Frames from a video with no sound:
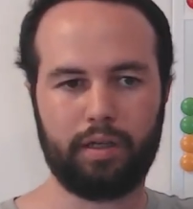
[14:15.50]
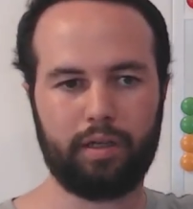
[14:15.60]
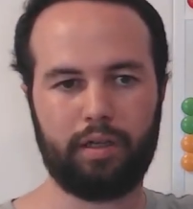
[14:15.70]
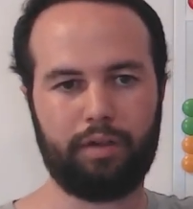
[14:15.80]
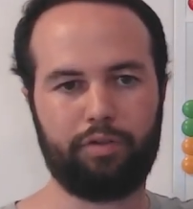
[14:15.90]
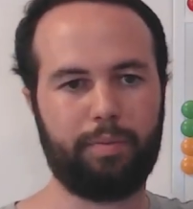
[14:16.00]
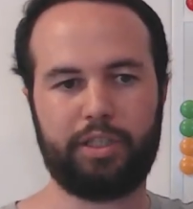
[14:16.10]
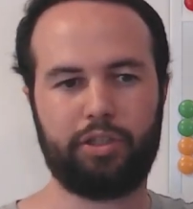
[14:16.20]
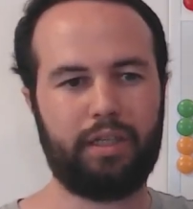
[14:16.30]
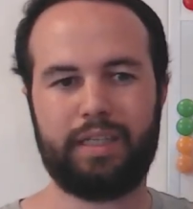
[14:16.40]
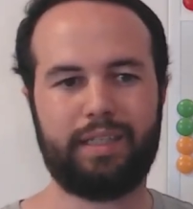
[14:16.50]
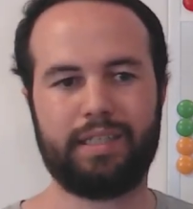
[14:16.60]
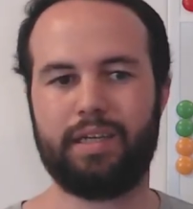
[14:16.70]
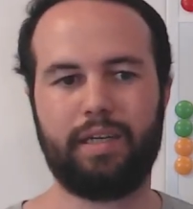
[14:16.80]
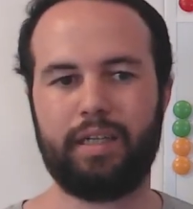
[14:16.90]
information. It
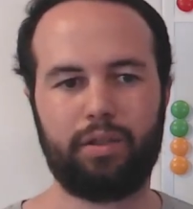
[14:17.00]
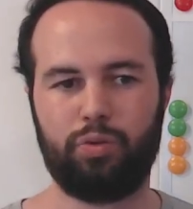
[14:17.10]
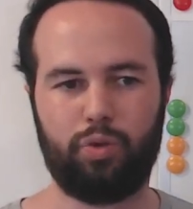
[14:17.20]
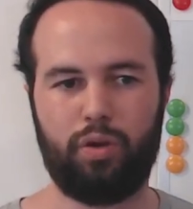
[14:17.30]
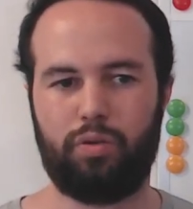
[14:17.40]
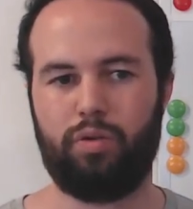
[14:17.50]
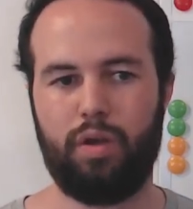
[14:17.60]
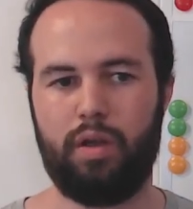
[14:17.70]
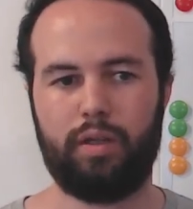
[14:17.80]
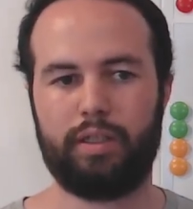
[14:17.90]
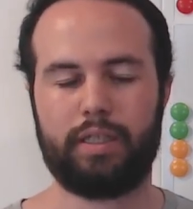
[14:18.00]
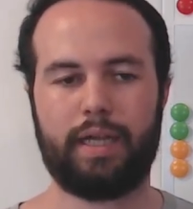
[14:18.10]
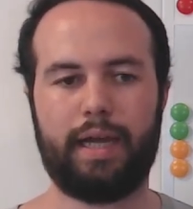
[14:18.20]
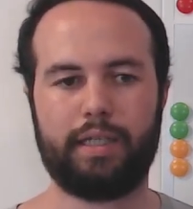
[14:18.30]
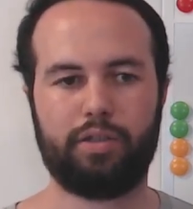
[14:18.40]
doesn't need to know the
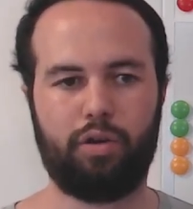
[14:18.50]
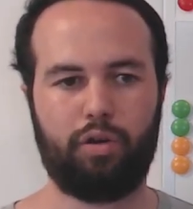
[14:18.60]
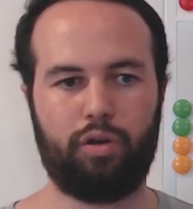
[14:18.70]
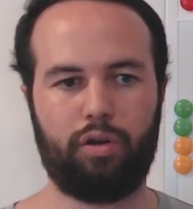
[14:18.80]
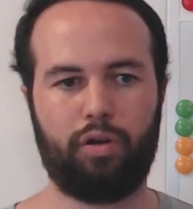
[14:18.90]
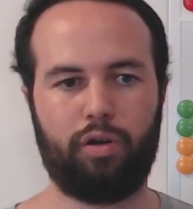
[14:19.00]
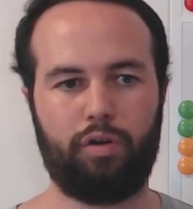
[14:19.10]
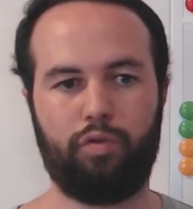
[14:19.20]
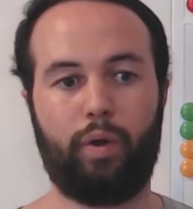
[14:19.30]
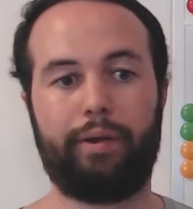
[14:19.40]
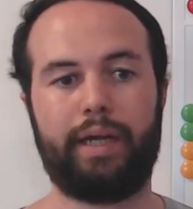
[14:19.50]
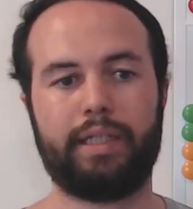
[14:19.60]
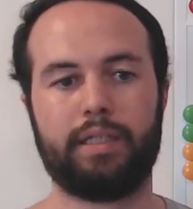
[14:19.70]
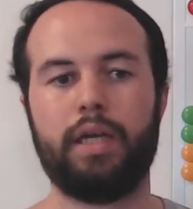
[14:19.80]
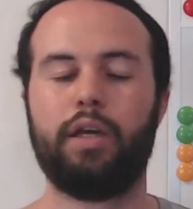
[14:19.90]
size or of where it
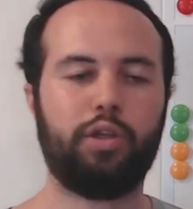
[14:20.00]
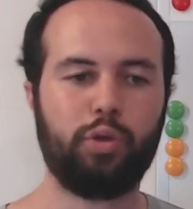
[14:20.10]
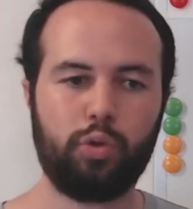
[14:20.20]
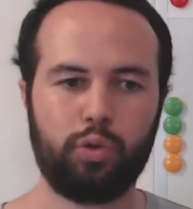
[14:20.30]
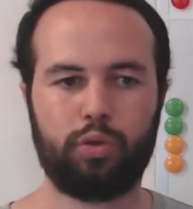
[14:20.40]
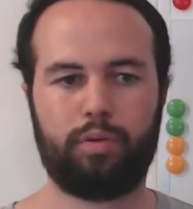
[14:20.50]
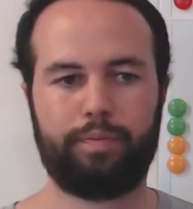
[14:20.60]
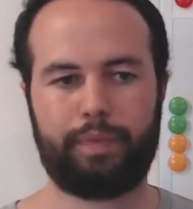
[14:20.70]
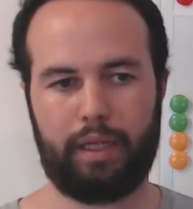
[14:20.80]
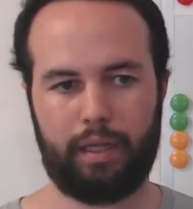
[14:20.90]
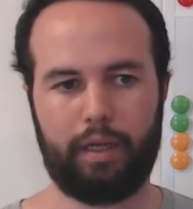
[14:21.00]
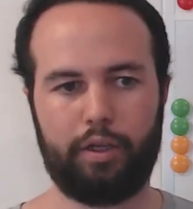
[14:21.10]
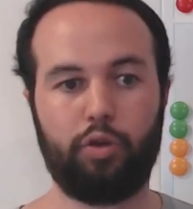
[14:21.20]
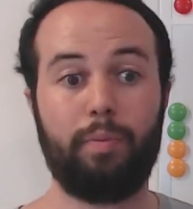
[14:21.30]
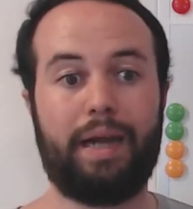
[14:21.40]
is.
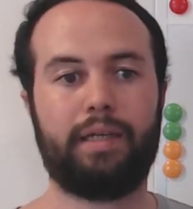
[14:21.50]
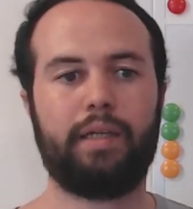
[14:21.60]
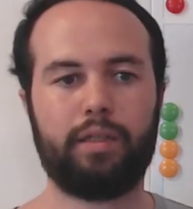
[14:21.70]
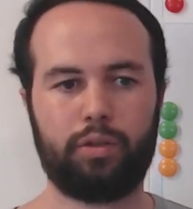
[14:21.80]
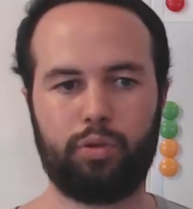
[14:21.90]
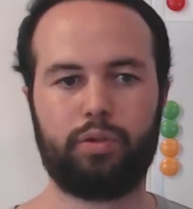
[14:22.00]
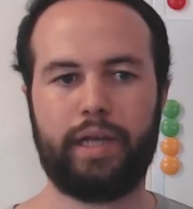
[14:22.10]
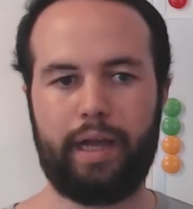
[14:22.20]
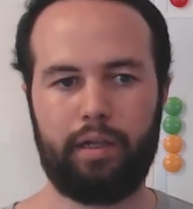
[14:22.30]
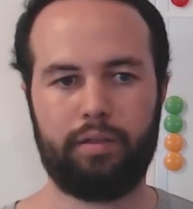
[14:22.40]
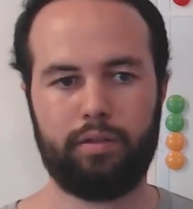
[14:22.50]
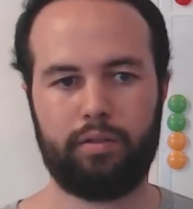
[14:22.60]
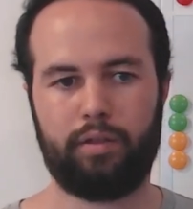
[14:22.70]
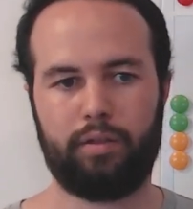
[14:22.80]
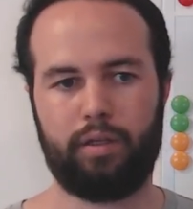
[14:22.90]
You might need to tell
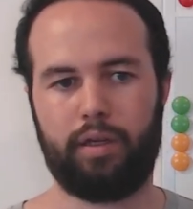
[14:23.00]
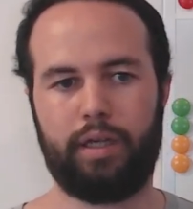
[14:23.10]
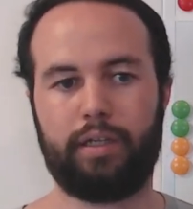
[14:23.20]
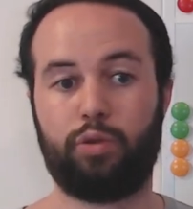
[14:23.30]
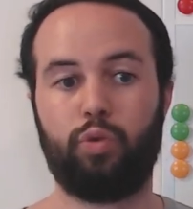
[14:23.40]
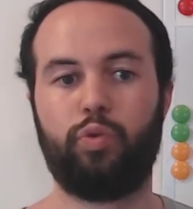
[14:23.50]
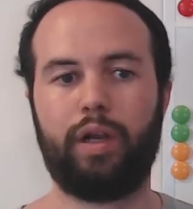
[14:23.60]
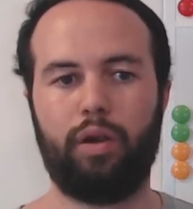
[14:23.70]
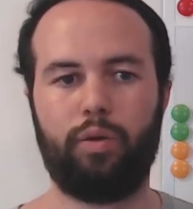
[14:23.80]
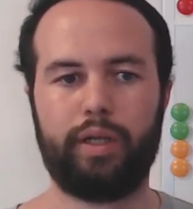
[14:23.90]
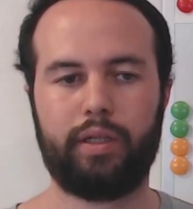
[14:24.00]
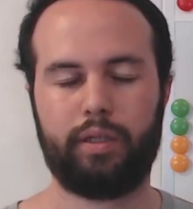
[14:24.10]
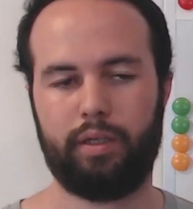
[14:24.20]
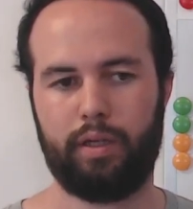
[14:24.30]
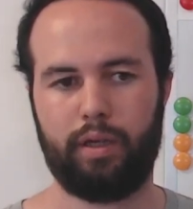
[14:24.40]
it to reload it
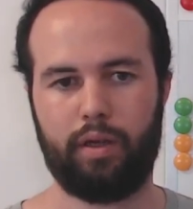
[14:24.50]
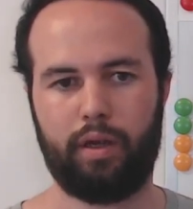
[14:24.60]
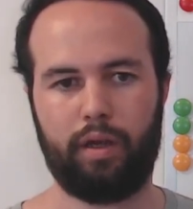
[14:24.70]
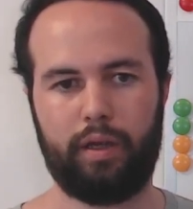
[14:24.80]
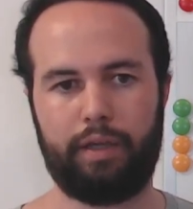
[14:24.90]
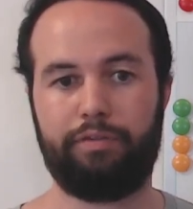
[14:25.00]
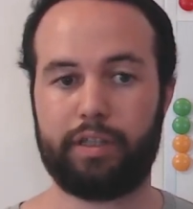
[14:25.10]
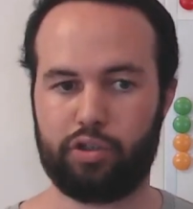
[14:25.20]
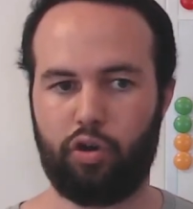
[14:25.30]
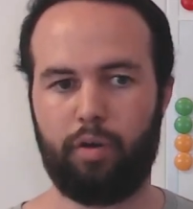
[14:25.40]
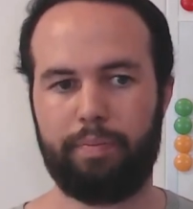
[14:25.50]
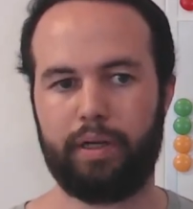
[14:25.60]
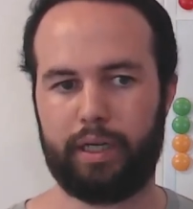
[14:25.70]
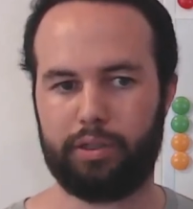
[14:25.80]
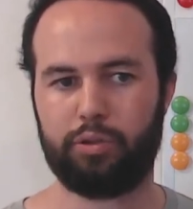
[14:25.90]
if it's open
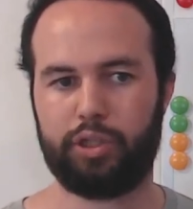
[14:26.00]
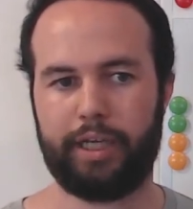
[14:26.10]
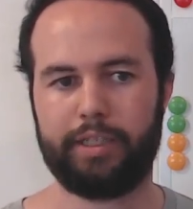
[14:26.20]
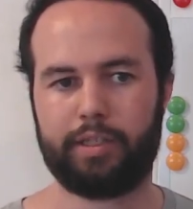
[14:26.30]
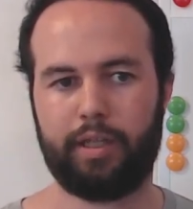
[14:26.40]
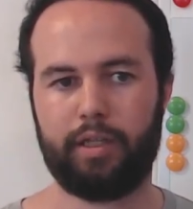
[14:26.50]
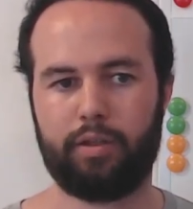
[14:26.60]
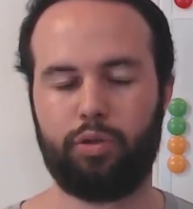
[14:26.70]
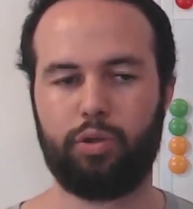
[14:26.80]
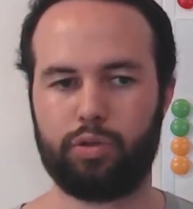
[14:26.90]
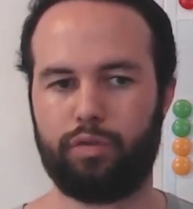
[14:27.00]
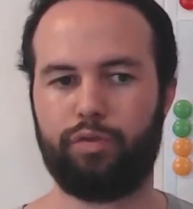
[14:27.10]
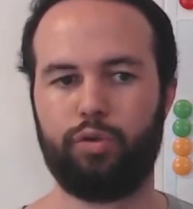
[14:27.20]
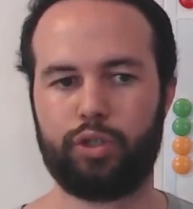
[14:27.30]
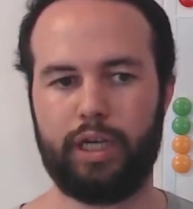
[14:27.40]
and you changed it to use the
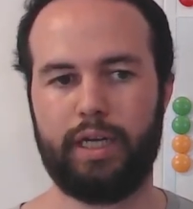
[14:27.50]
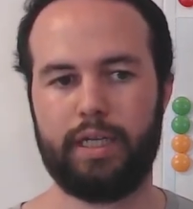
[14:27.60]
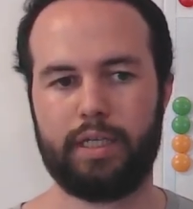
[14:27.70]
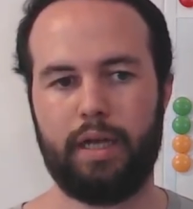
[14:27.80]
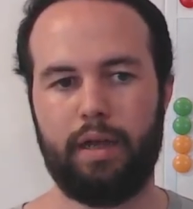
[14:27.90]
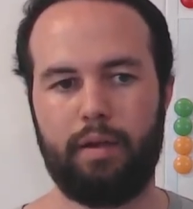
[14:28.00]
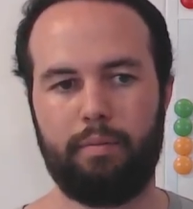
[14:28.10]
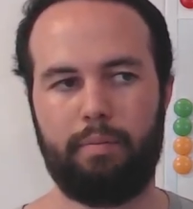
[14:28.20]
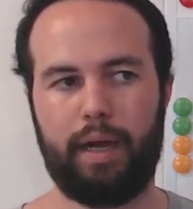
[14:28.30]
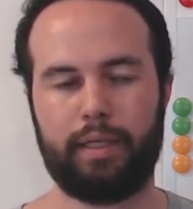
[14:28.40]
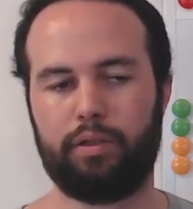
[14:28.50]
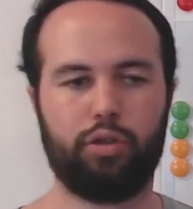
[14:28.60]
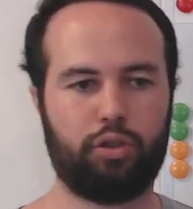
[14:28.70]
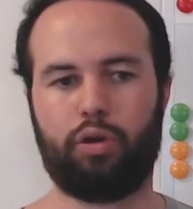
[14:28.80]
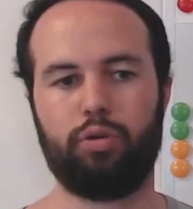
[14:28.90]
full size, but
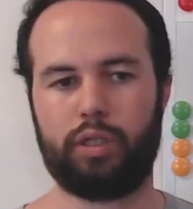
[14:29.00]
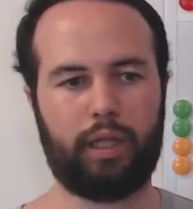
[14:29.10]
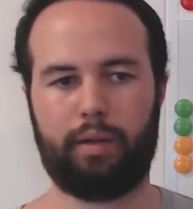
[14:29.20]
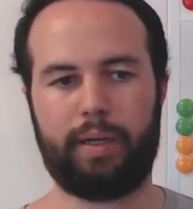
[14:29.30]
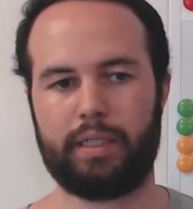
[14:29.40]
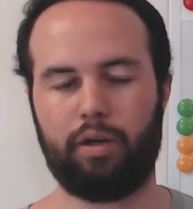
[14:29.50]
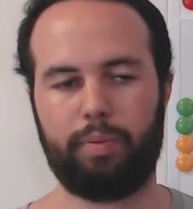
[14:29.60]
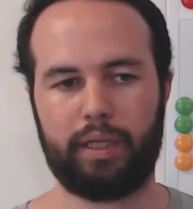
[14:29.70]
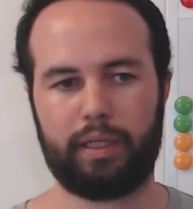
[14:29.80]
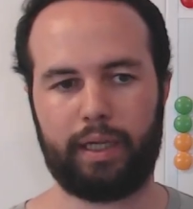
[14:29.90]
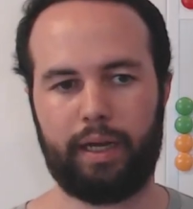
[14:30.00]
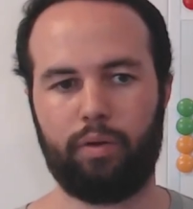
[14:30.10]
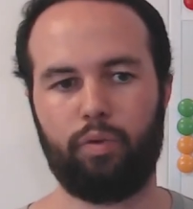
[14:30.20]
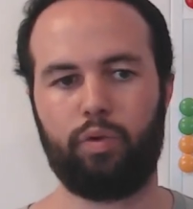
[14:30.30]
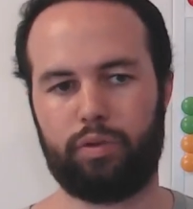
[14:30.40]
also closing the device and opening it again
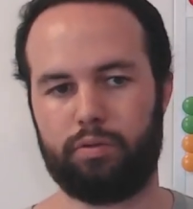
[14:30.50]
would